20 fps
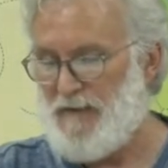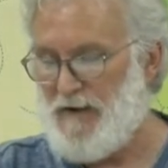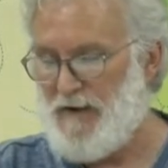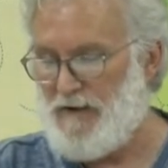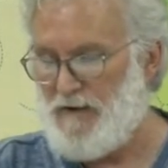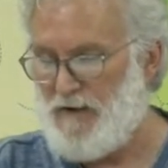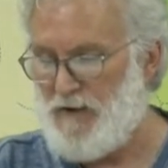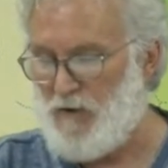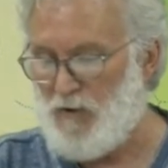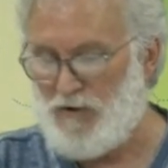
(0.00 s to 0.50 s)

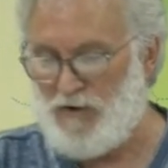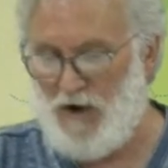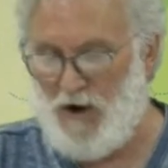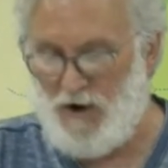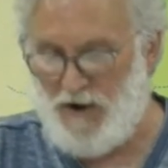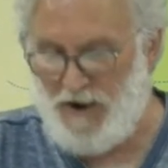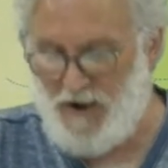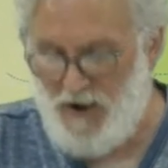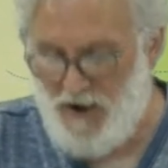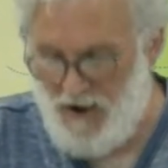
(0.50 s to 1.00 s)
We're
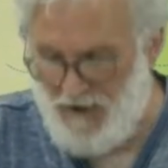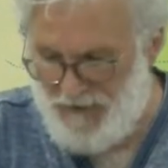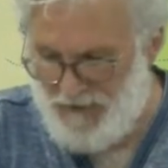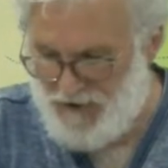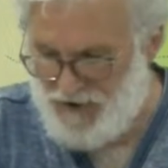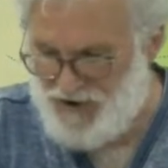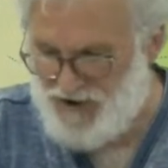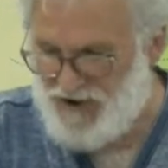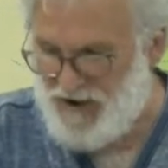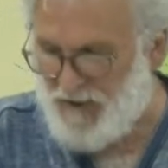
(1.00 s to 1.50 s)
talking
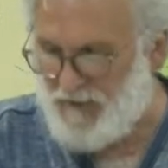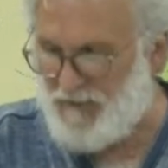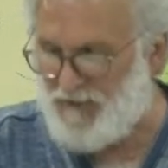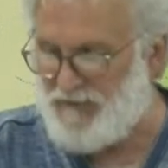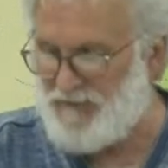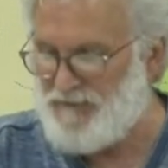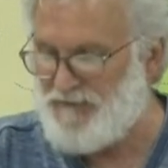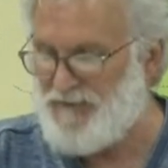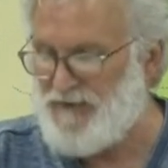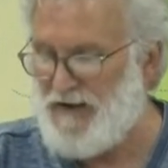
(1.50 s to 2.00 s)
authorship.
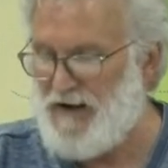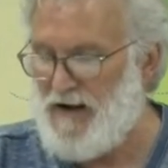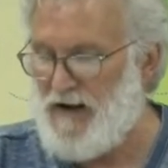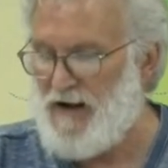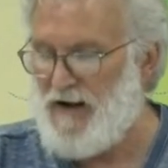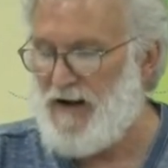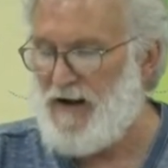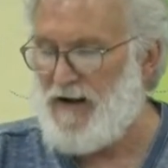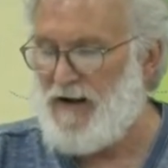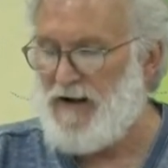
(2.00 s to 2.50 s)

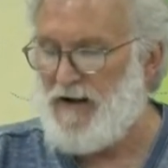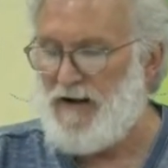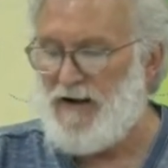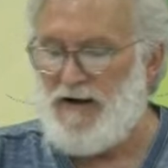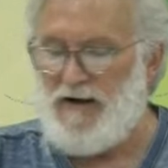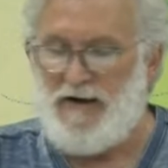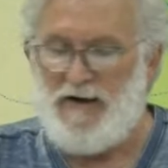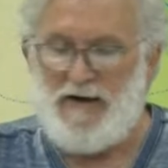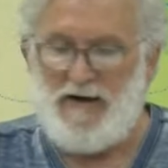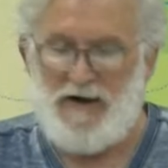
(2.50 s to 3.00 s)

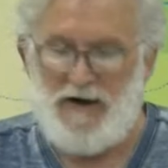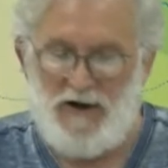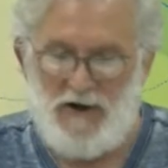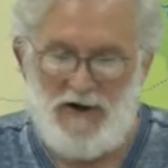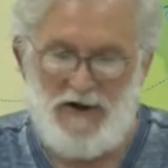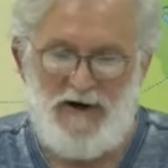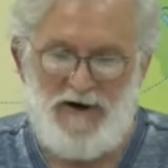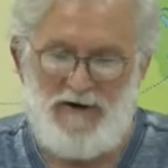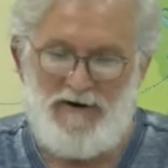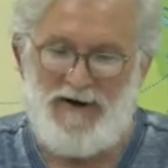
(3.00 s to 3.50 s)

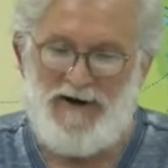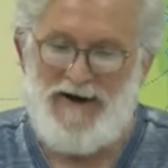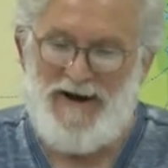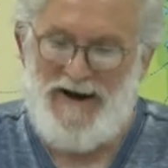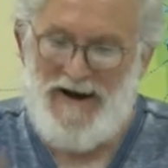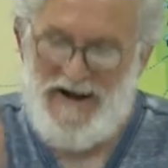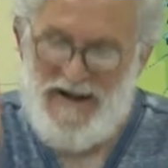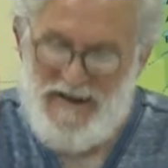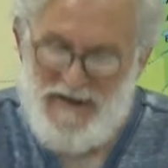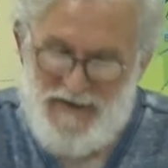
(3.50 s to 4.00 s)

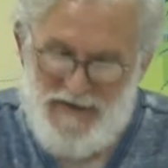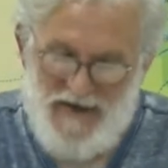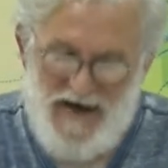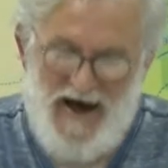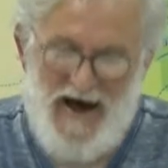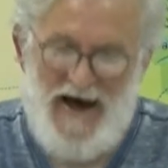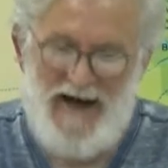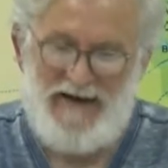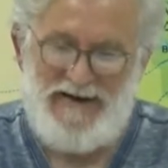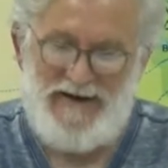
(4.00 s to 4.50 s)
Clearly,
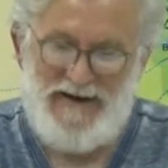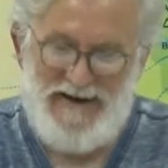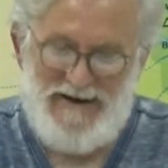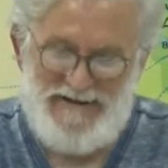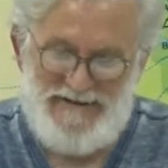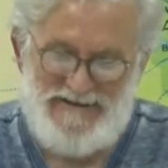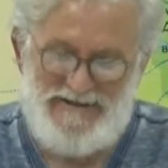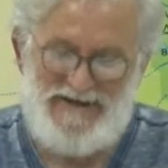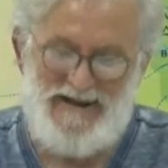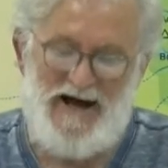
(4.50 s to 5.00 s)
that
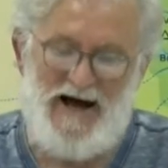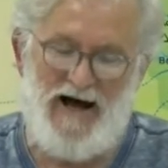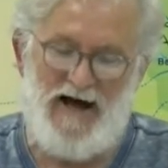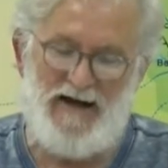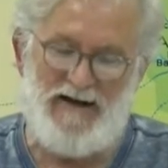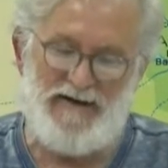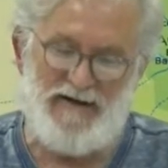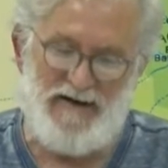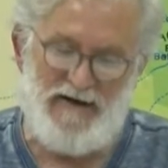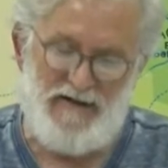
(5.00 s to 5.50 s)
is
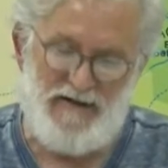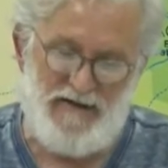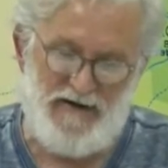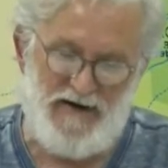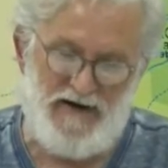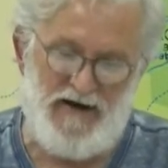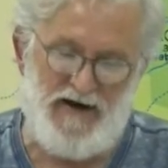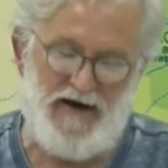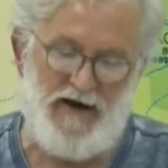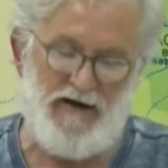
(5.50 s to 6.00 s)
not the
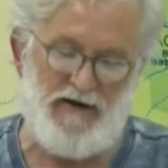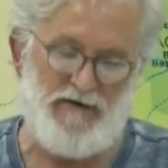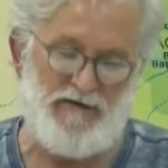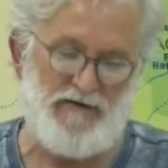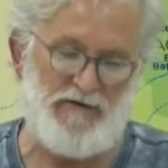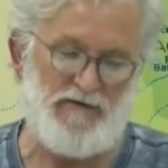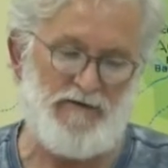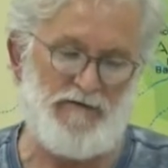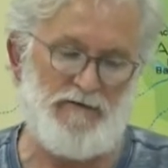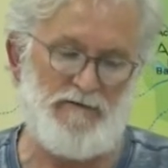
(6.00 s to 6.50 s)

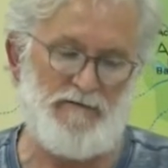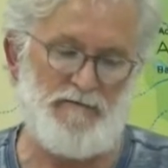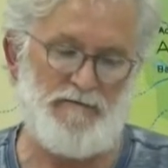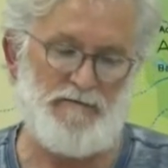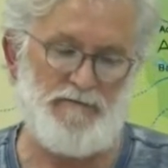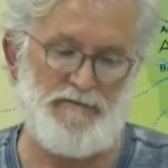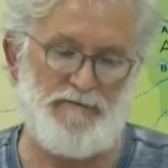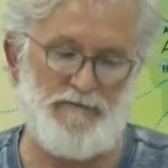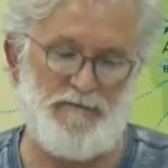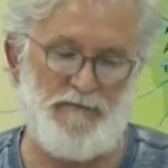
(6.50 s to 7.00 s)
case.
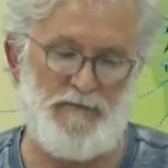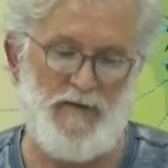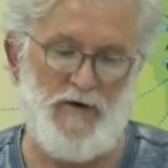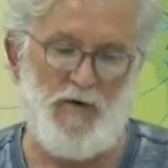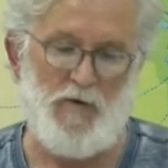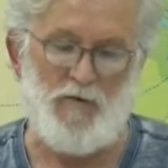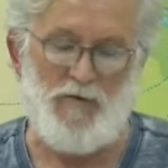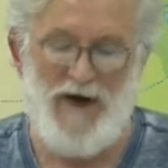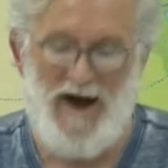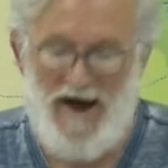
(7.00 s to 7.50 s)

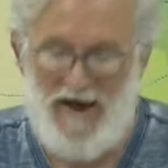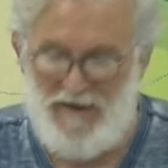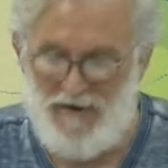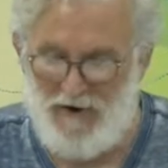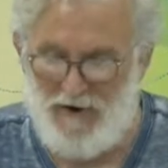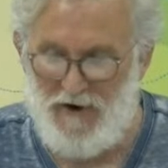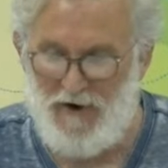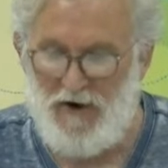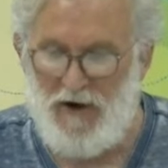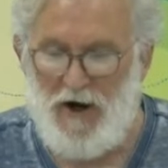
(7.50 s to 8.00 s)

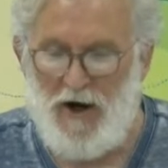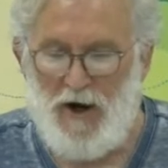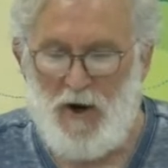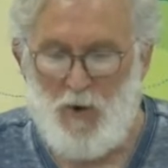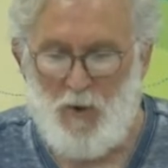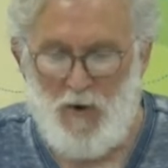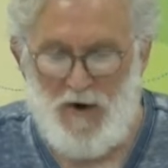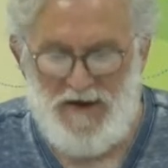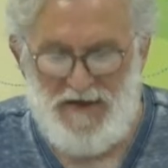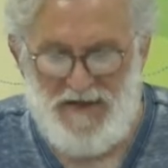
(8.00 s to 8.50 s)
Rather,
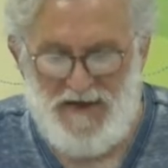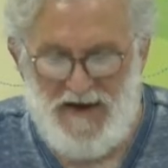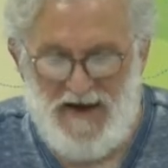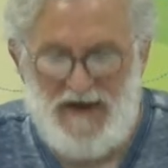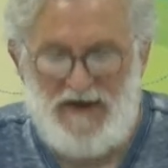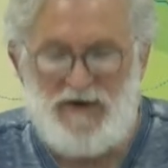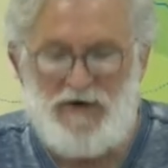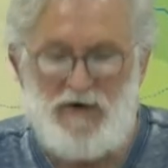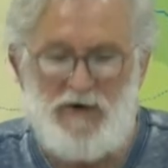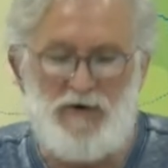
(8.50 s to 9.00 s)

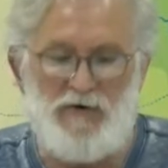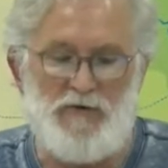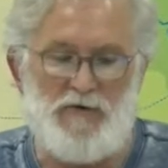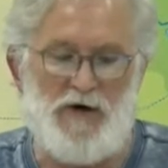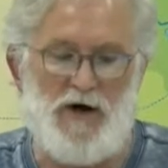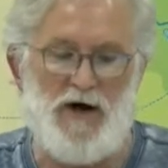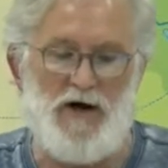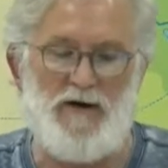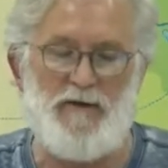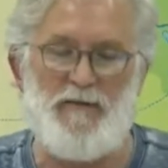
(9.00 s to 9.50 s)
within
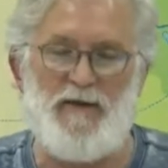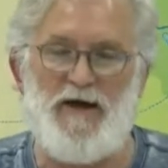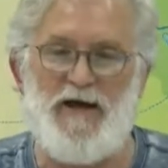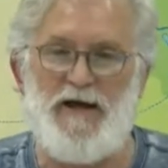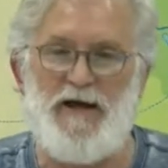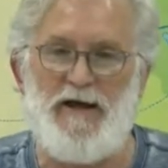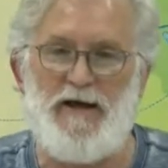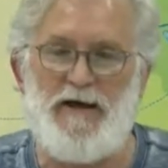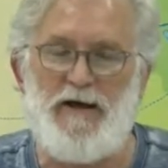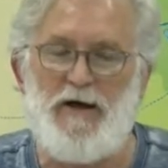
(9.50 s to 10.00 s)

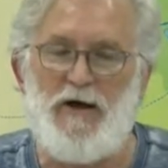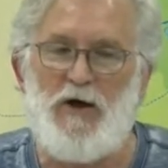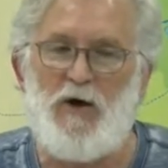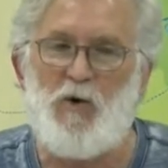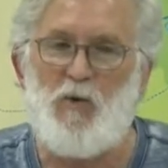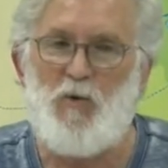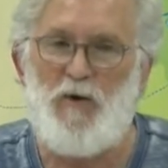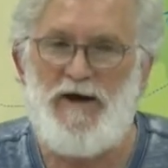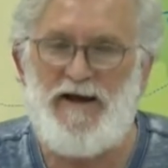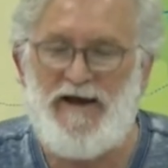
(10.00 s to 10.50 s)
Deuteronomy,
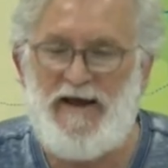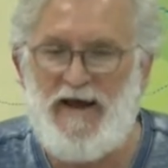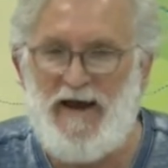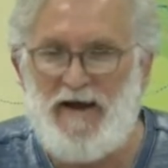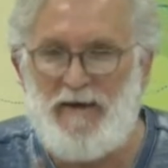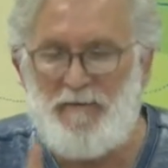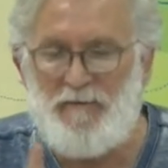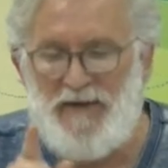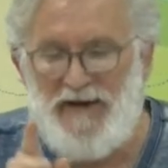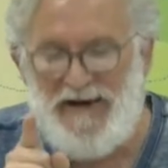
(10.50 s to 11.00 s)
we
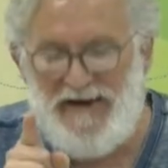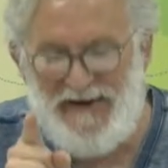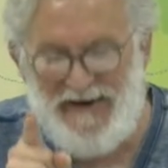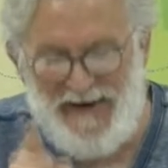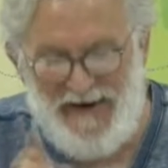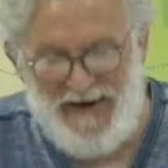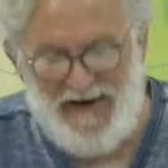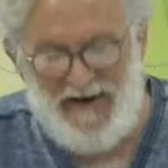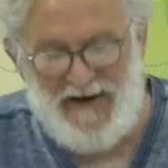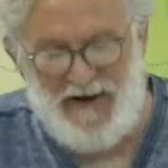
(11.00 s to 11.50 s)
can
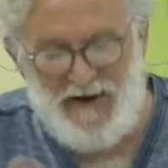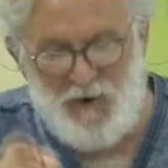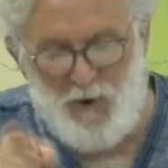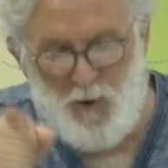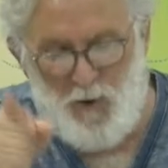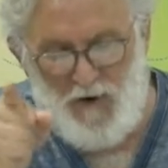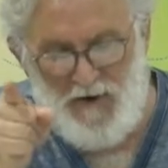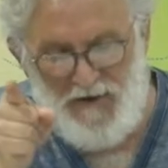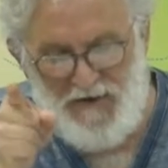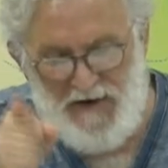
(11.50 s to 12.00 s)
begin
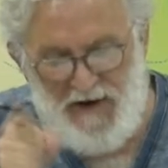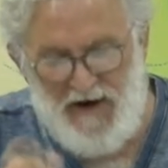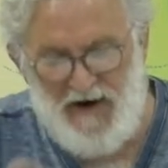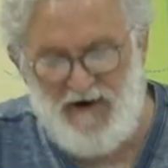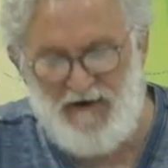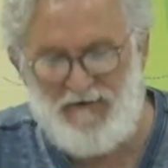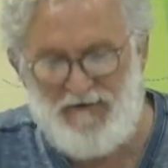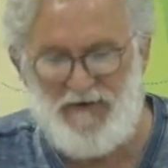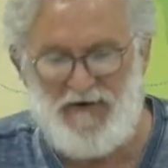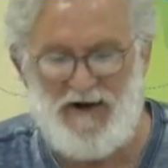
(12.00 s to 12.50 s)
with
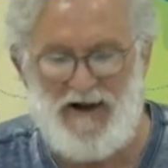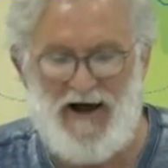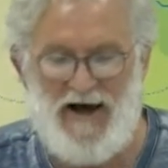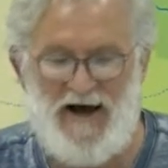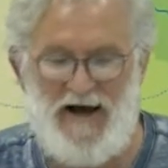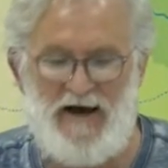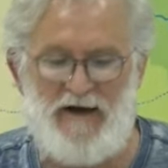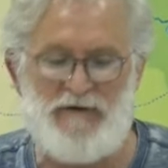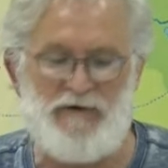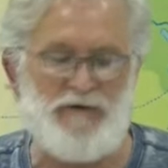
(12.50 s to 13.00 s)
careful
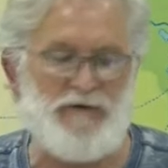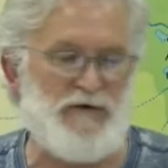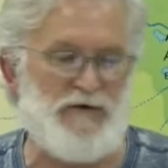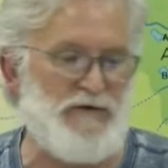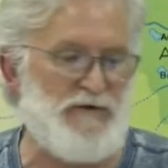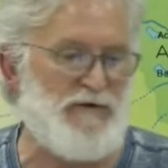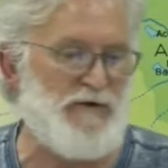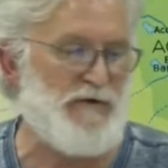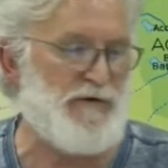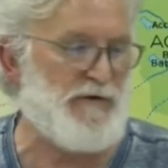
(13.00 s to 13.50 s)
eyes to
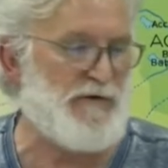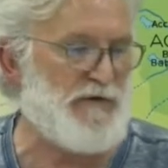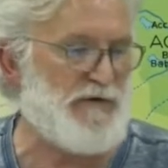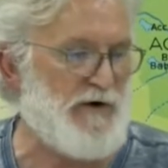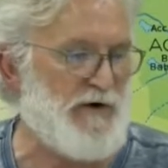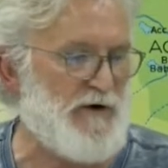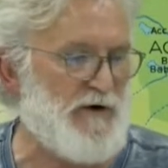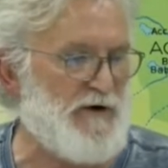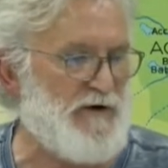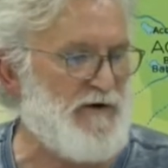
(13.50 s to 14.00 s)

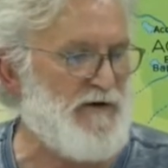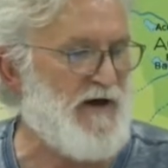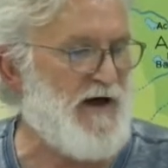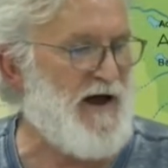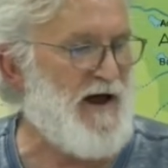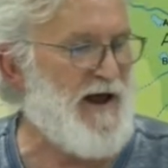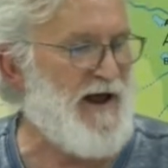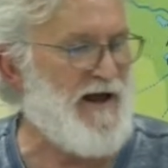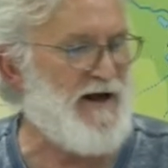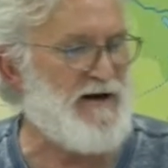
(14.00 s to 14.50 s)
discern the
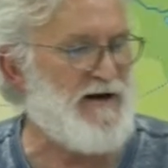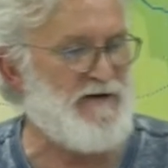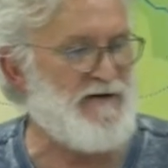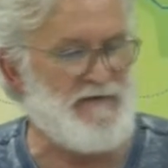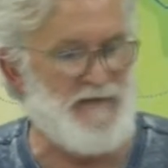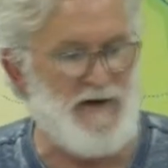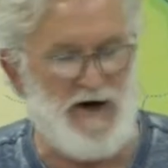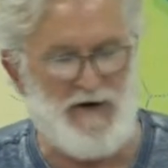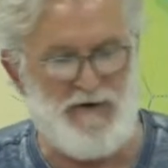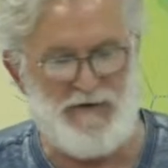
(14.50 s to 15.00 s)
hand of
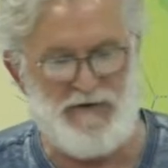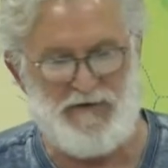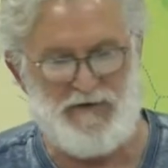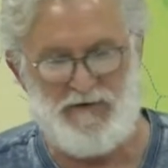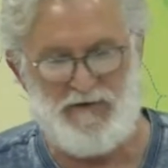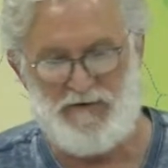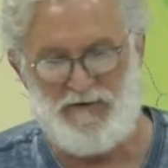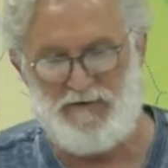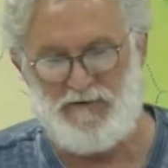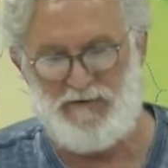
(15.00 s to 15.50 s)
Moses.